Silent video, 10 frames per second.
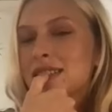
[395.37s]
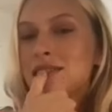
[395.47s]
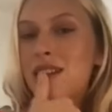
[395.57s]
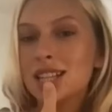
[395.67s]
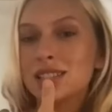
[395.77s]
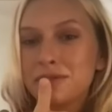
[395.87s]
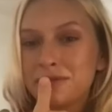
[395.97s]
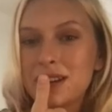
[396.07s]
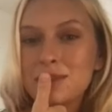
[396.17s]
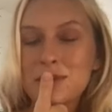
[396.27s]
lots of
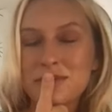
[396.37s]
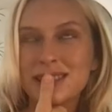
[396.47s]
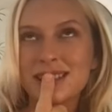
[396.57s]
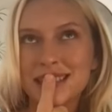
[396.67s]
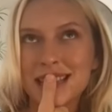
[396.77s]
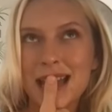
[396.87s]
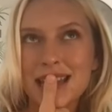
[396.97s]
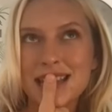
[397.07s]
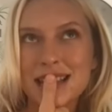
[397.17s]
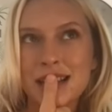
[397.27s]
funny moments on
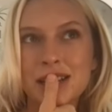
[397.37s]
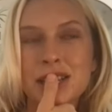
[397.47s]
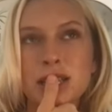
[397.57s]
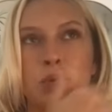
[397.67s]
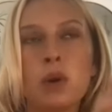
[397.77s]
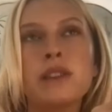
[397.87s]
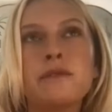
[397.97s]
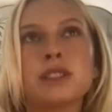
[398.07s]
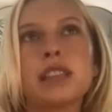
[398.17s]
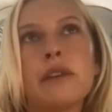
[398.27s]
set, but just
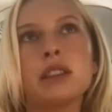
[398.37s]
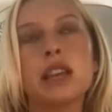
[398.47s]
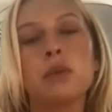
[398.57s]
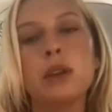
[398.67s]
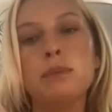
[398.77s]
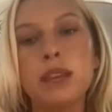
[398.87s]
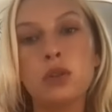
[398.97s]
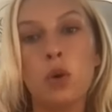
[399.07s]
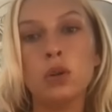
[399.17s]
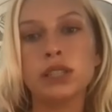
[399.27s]
24 7. Like, we'd be in
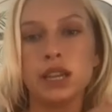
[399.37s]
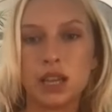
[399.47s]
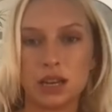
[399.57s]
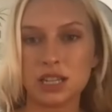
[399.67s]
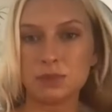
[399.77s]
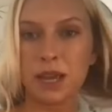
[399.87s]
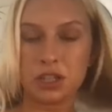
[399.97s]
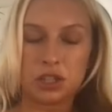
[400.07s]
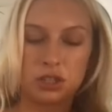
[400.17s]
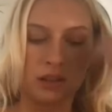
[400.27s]
holding and just
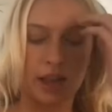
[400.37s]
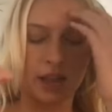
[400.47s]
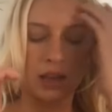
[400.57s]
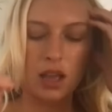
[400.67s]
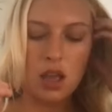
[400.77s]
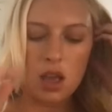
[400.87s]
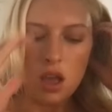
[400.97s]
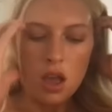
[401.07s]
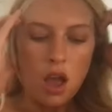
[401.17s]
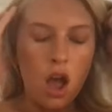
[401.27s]
picture like
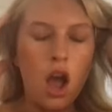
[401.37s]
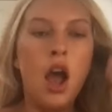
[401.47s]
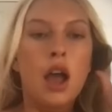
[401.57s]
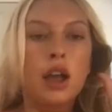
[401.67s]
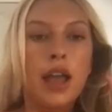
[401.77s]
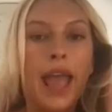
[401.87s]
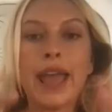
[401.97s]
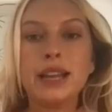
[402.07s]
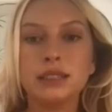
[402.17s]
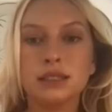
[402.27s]

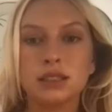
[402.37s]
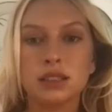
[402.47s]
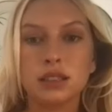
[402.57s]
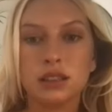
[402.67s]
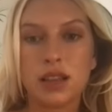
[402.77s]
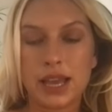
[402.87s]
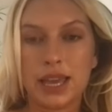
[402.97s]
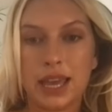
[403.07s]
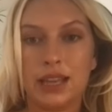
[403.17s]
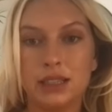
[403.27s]
eight like
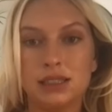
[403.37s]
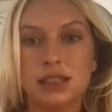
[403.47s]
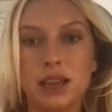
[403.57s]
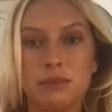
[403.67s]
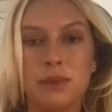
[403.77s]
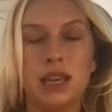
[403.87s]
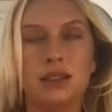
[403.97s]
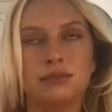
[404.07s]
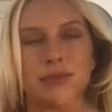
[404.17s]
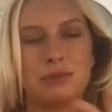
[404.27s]
kids like me.
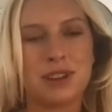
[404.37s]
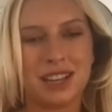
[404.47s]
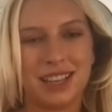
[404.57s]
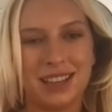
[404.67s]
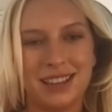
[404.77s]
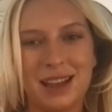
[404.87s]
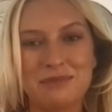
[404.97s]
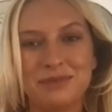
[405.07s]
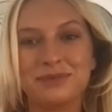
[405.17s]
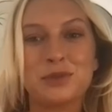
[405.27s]
I'm not a kid,
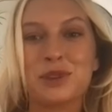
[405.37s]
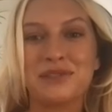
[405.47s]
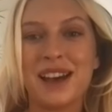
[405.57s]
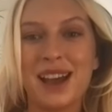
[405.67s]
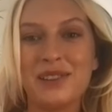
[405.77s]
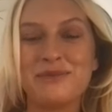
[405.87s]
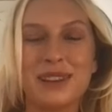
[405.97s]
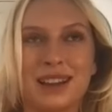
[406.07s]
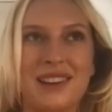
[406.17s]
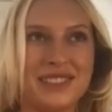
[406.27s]
I'm 25,
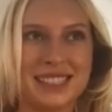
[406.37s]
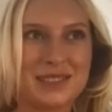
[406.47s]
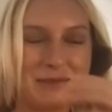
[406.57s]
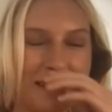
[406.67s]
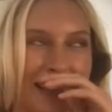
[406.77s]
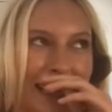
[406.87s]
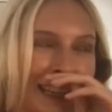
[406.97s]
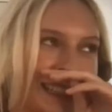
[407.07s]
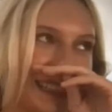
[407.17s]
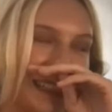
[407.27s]
but obviously we're playing
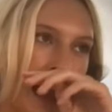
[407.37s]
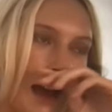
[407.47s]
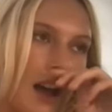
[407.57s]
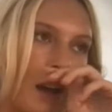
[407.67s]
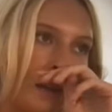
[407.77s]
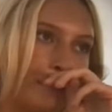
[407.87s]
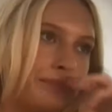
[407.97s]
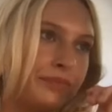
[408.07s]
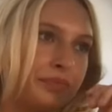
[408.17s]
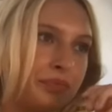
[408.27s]
kids.
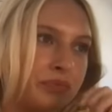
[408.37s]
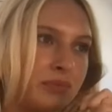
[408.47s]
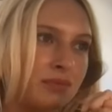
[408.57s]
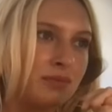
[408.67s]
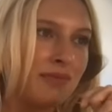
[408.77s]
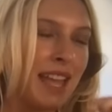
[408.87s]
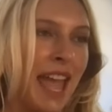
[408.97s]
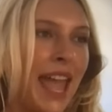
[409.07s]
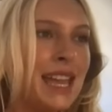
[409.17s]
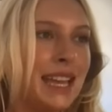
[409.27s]
Um,
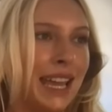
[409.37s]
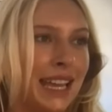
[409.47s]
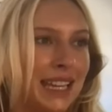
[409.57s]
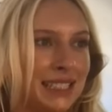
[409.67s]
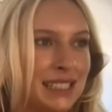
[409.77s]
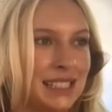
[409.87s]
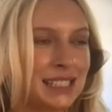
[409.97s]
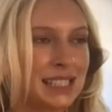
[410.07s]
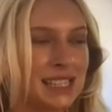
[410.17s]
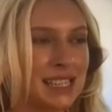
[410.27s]
eight kids